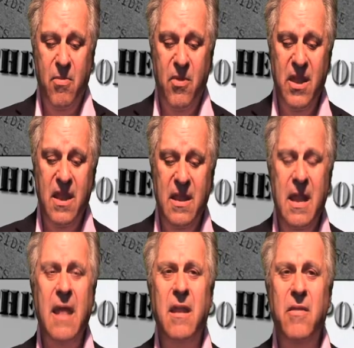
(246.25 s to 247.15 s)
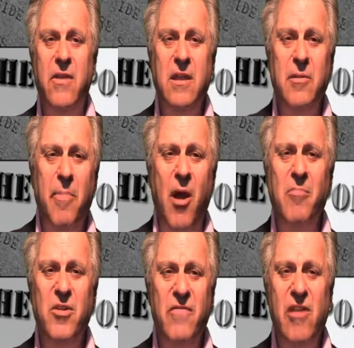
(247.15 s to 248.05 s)
The
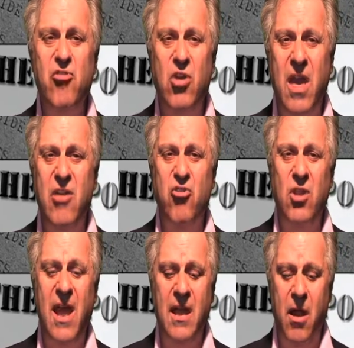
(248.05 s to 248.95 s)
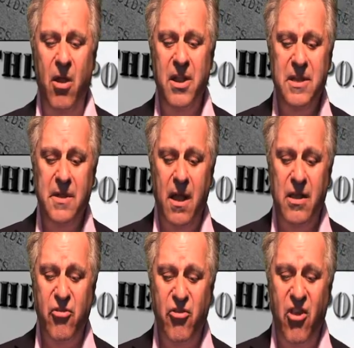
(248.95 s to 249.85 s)
Department of Education head, Arne
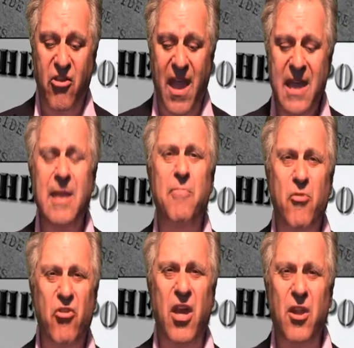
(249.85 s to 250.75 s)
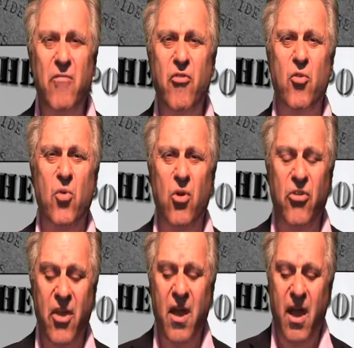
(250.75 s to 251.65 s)
Duncan, says 80% of
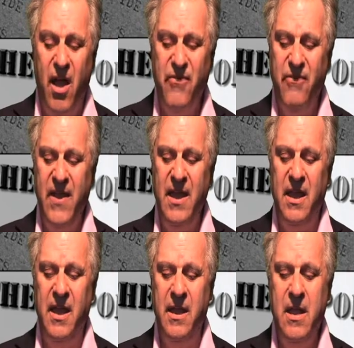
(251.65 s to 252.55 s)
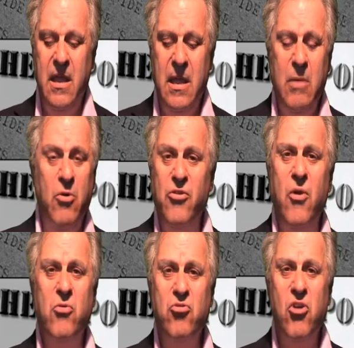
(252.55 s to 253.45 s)
schools are failing with
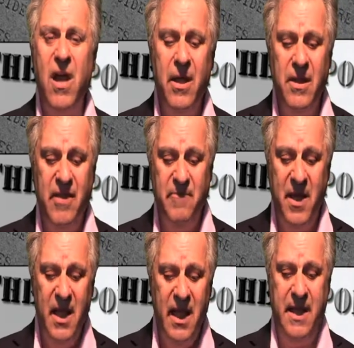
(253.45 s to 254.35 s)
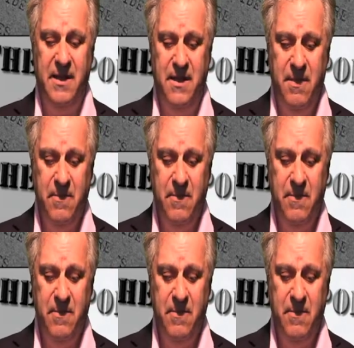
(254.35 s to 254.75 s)
no child left behind.